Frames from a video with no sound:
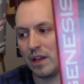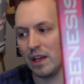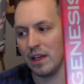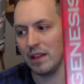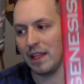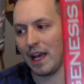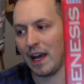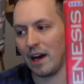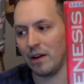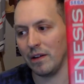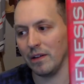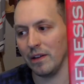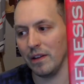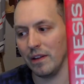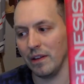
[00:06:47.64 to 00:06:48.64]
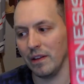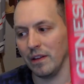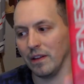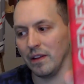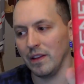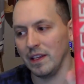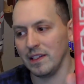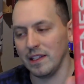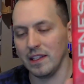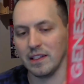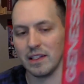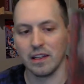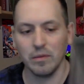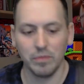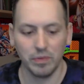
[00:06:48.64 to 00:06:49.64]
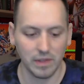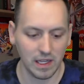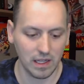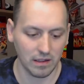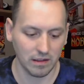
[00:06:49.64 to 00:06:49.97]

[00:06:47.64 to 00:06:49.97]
Now, this is a complete